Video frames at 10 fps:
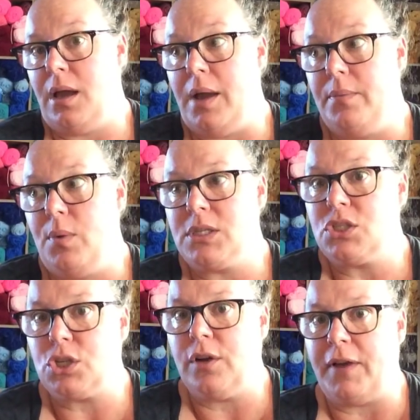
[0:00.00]
I
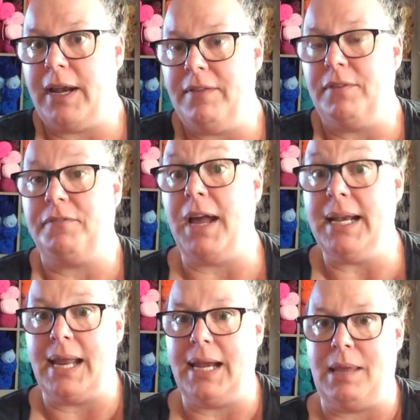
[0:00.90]
wasn't sure if I'd even
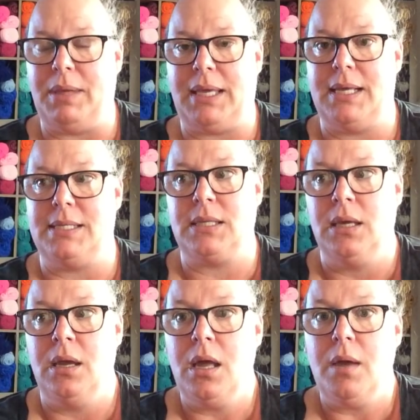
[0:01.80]
find any because
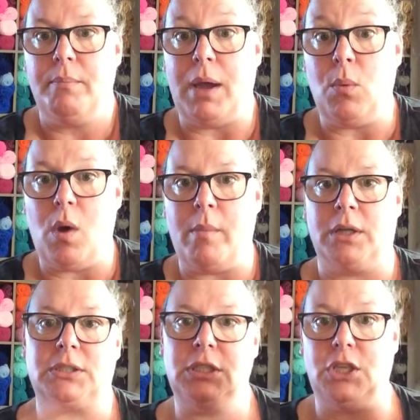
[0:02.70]
my
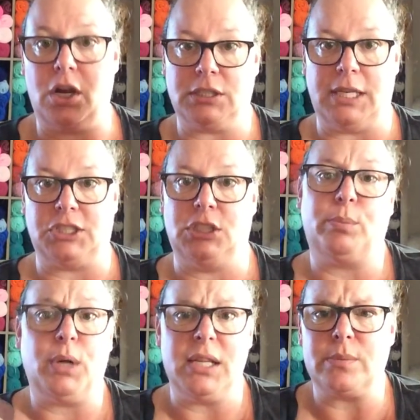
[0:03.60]
Walmart's yarn section's
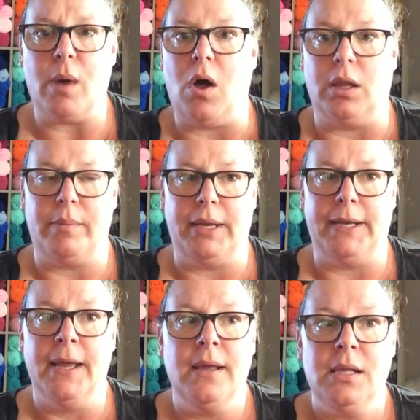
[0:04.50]
pretty small. I mean,
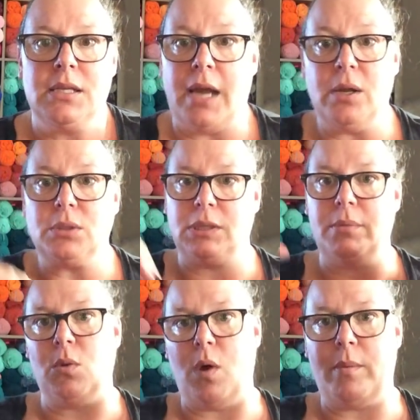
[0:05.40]
I know some
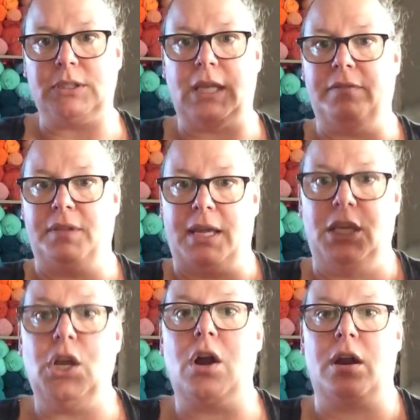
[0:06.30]
of the Walmarts have like
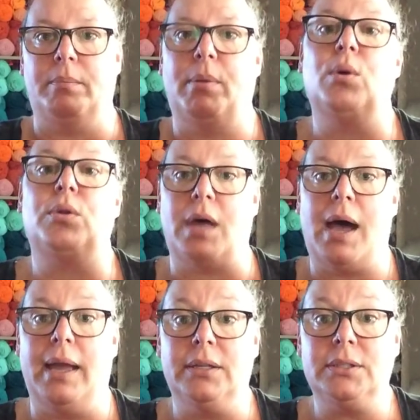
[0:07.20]
yarn on both
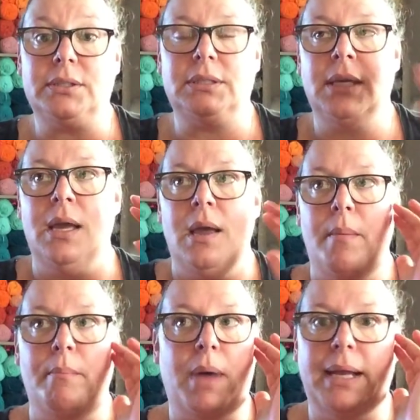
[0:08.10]
aisles.
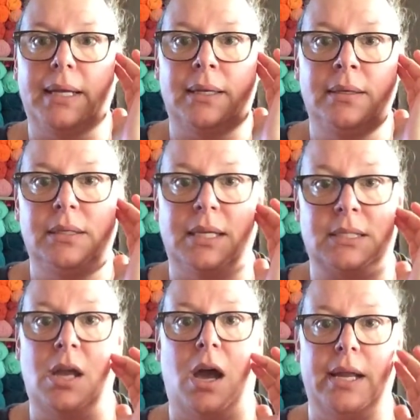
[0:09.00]
Mine does
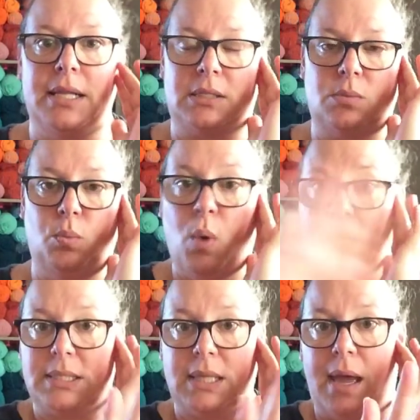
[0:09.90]
not. It's
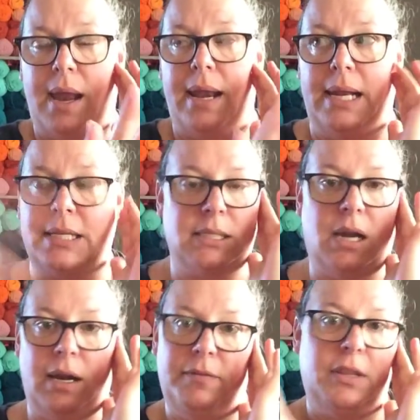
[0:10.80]
one side, and it's
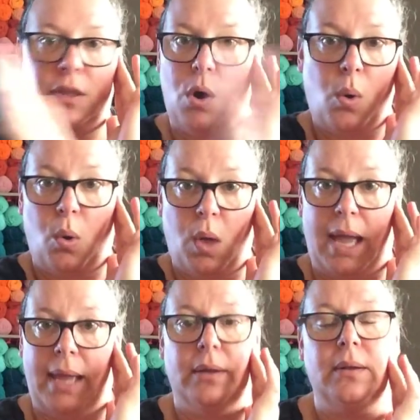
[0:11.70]
not even the whole
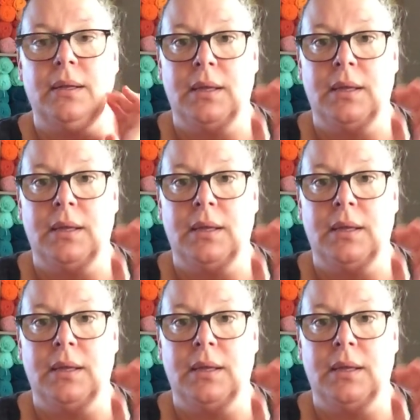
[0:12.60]
aisle.